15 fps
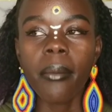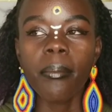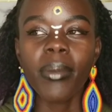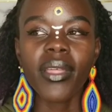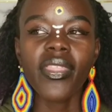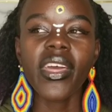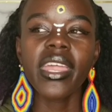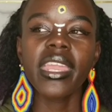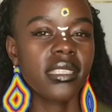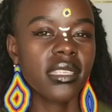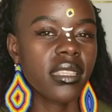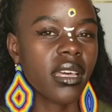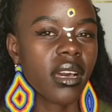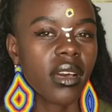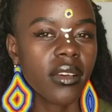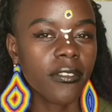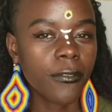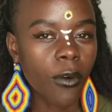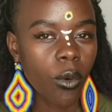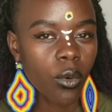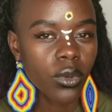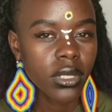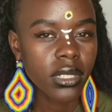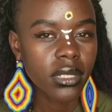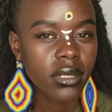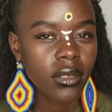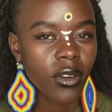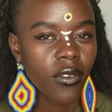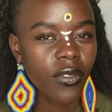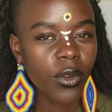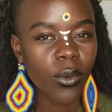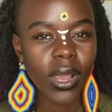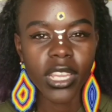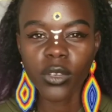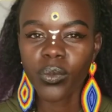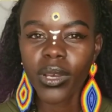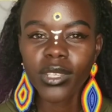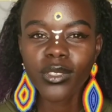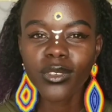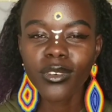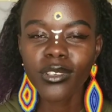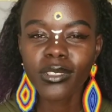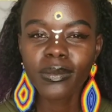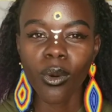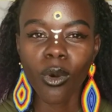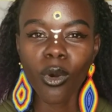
But then is it the fault of the white person